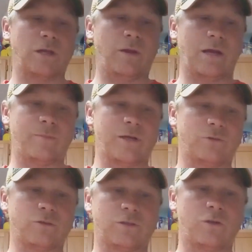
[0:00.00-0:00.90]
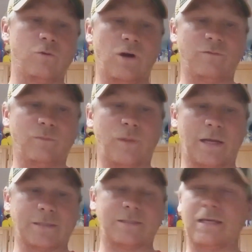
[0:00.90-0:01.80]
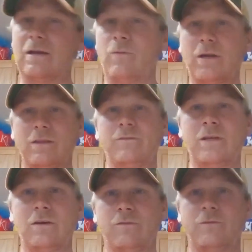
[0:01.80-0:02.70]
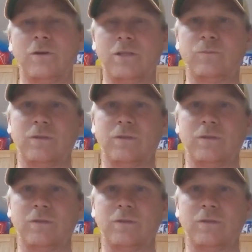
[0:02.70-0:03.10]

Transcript: I only got pictures of two of them. Like I said, I wanted the video footage,